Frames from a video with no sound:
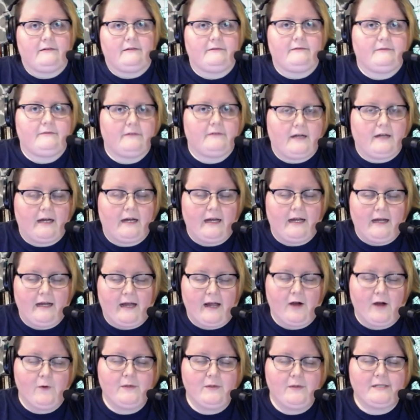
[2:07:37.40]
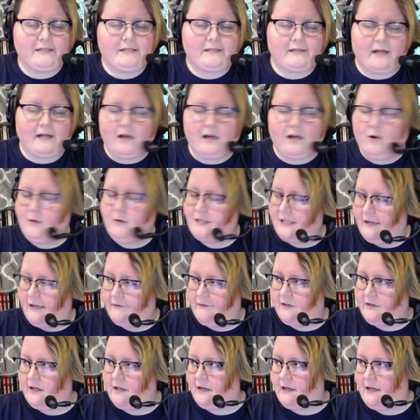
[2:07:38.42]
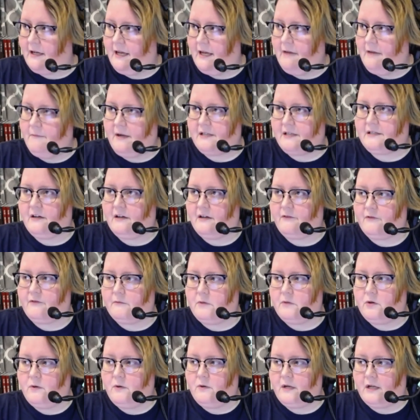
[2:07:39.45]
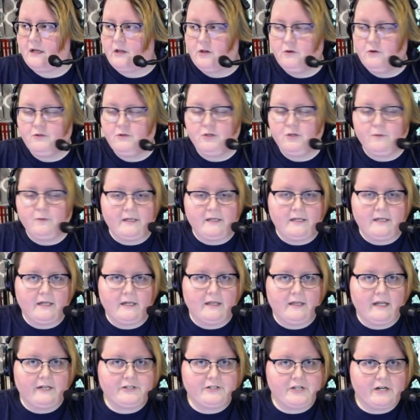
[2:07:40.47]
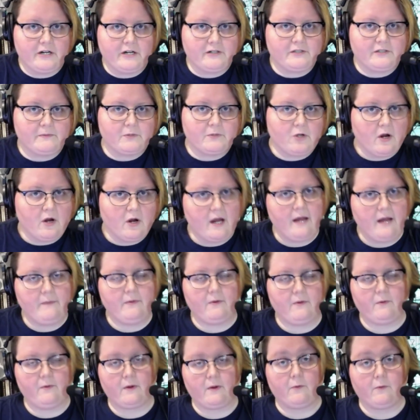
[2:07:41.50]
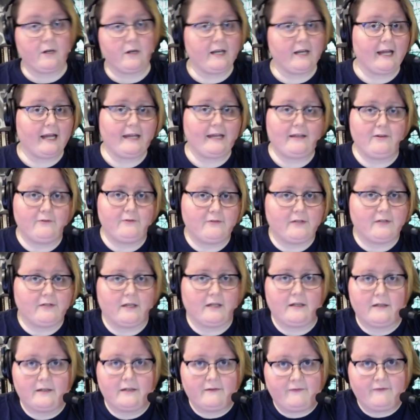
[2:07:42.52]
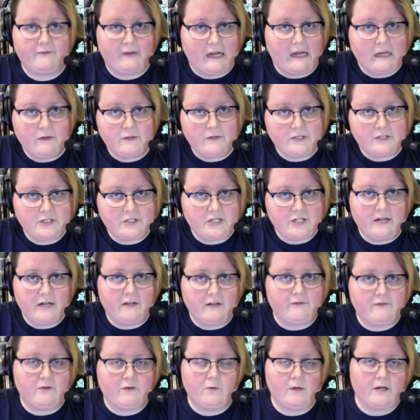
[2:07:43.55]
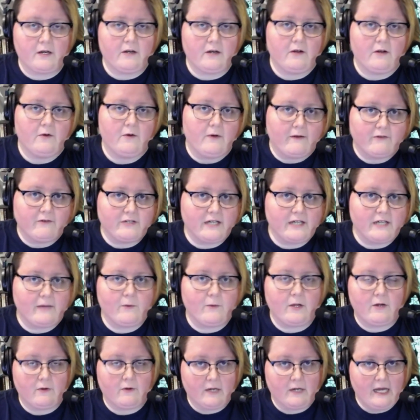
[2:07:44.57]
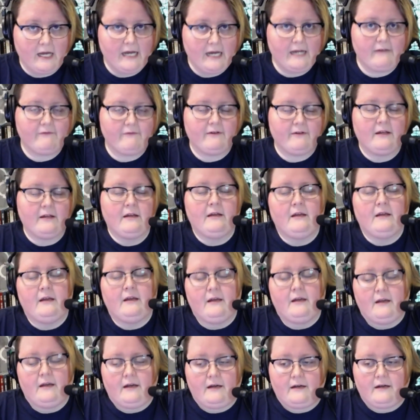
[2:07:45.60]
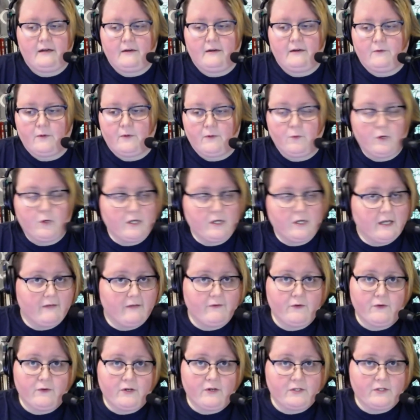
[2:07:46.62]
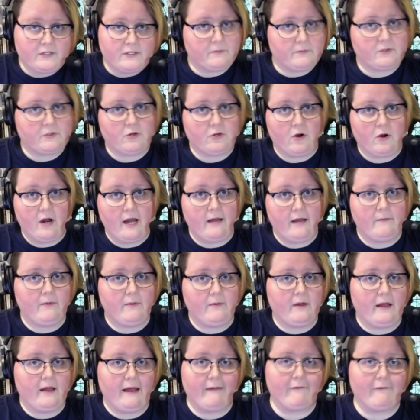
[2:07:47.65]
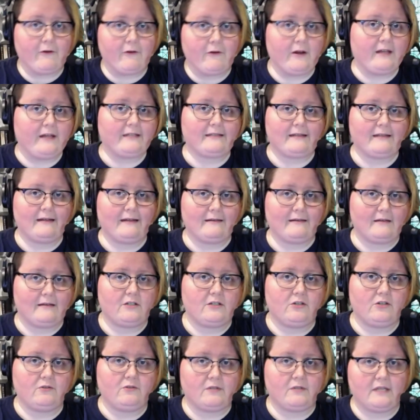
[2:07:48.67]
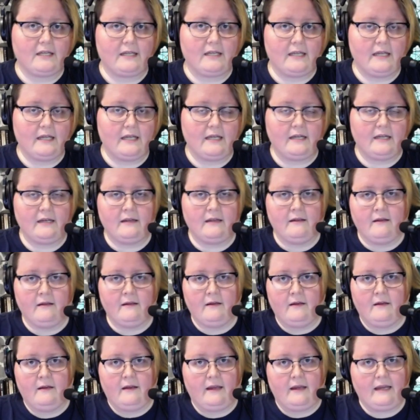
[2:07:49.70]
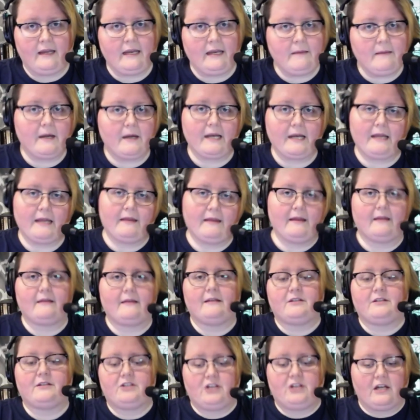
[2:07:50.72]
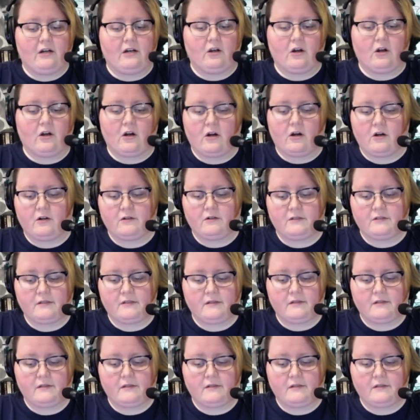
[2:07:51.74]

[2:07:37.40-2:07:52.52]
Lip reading: I always have to keep myself from doing a YouTube ending. Like, share, and subscribe. We would like you to follow this channel if you want to know every time we go live. We would love you to subscribe. Every cent that you send in, any money that this channel earns,